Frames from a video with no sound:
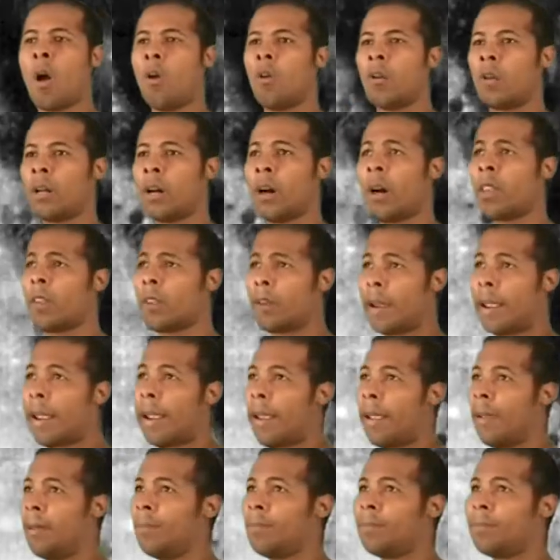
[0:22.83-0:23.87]
On the other
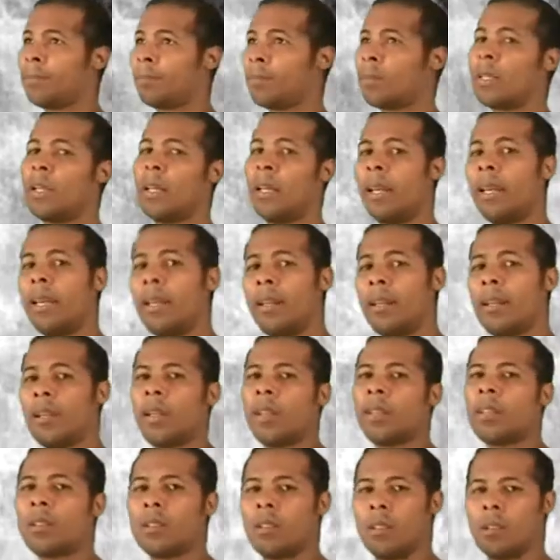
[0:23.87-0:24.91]
hand,
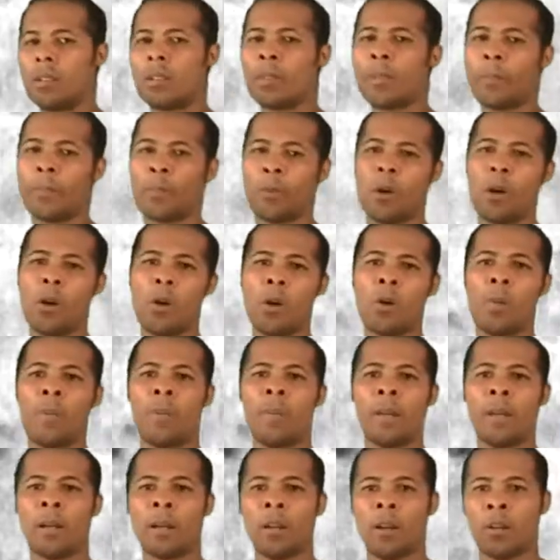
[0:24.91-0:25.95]
India sends a
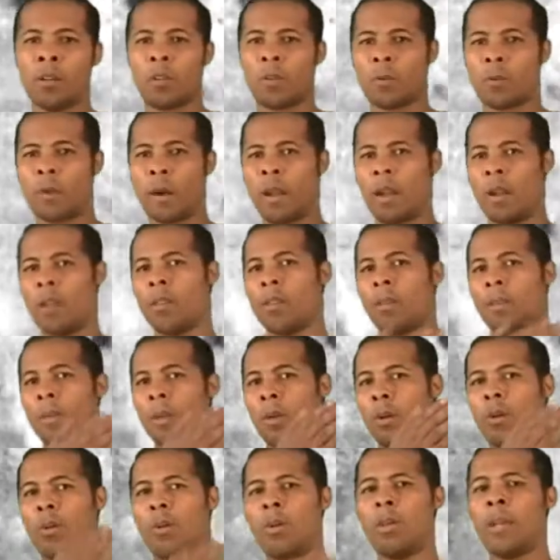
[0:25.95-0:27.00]
probe that goes around the
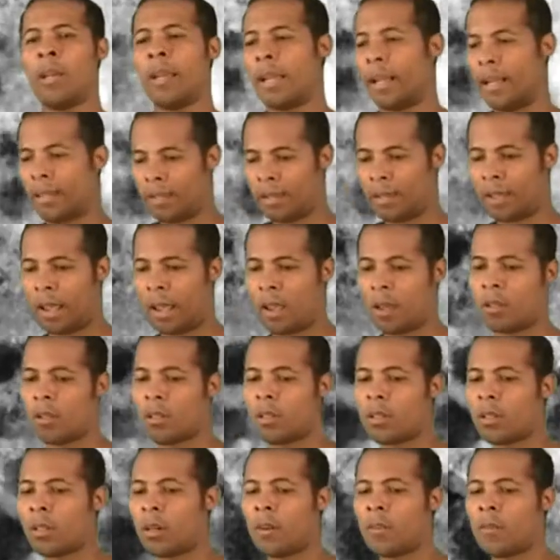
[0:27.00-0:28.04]
moon and scans
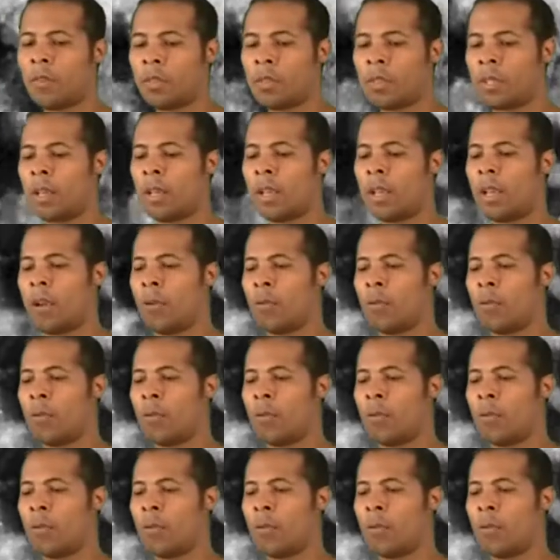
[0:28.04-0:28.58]
the surface